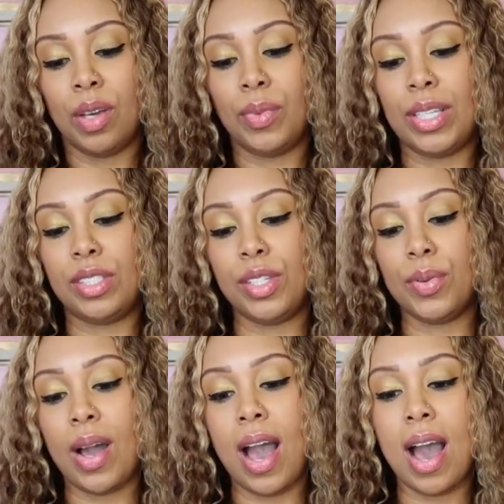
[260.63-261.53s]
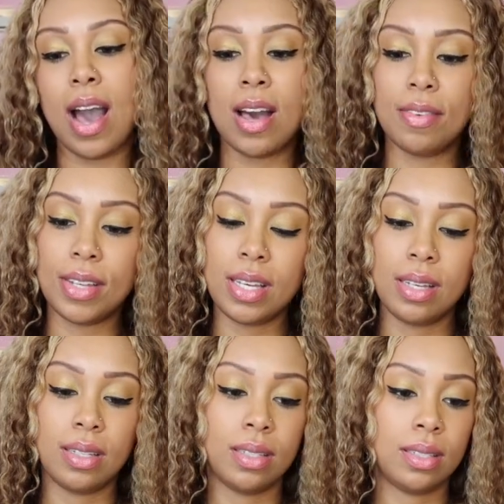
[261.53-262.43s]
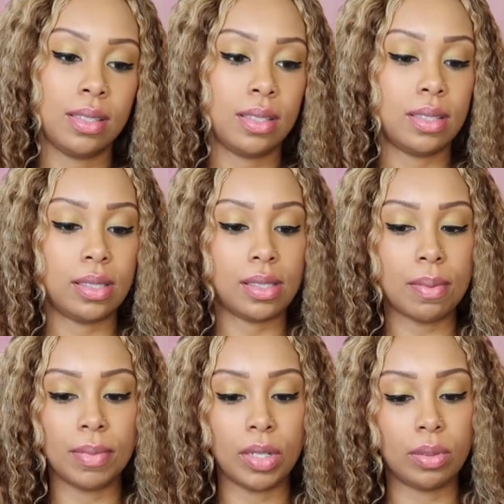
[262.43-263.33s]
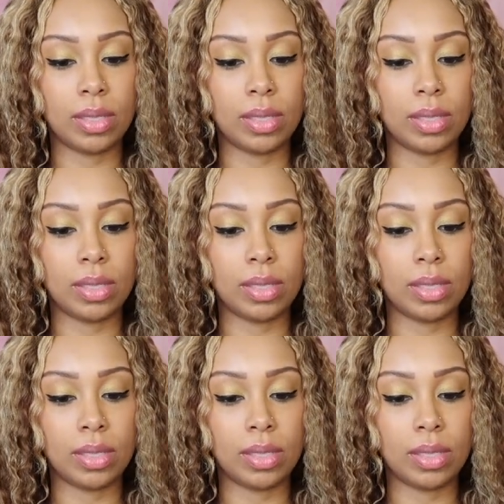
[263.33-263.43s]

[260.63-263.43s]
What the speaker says: We do have some little